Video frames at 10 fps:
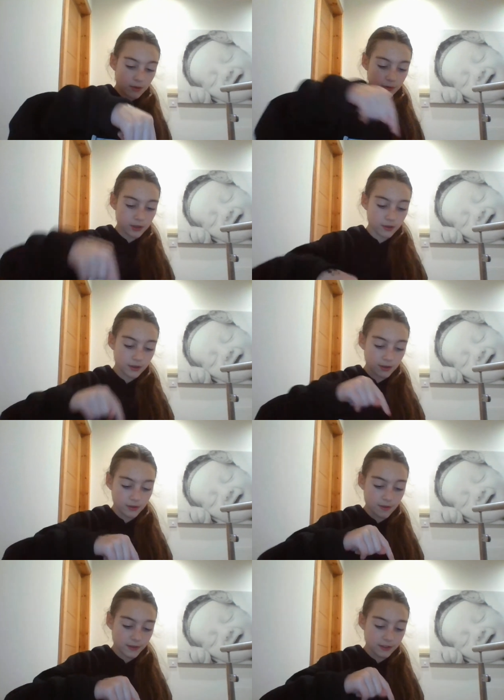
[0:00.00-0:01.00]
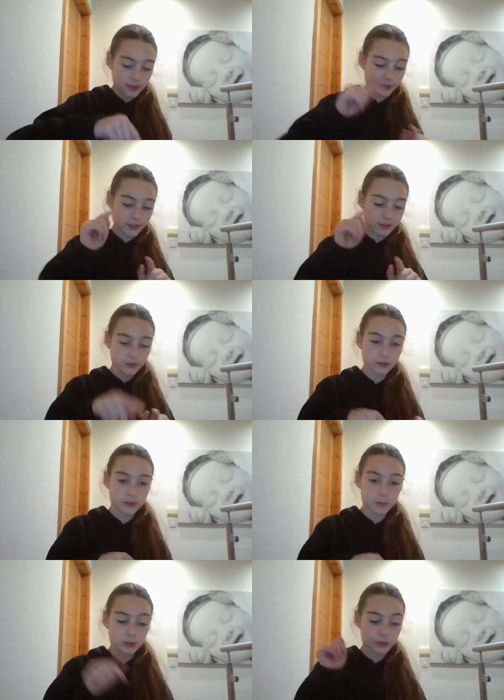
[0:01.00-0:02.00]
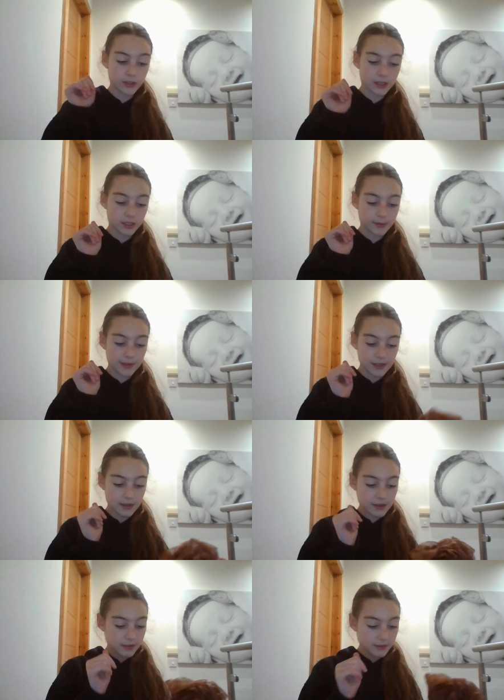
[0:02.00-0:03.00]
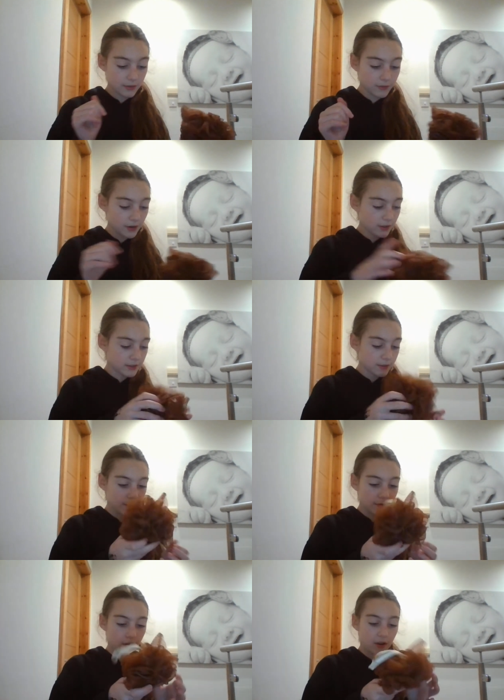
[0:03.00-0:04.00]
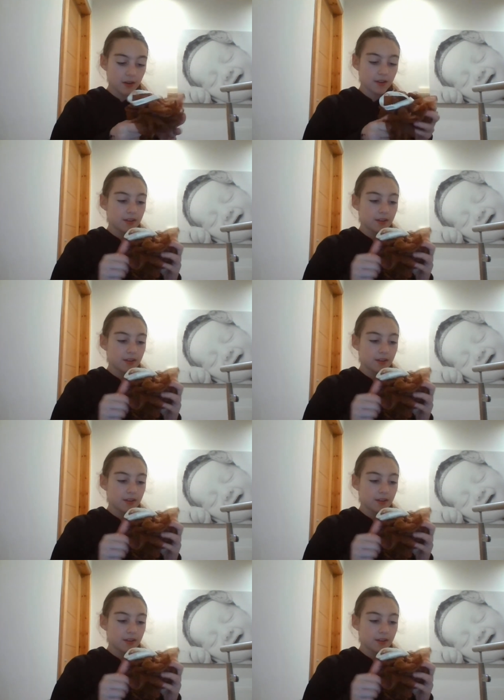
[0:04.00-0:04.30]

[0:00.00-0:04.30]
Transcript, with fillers: Well, here and here and then this last, because this looks most intriguing to me. So first, we've got,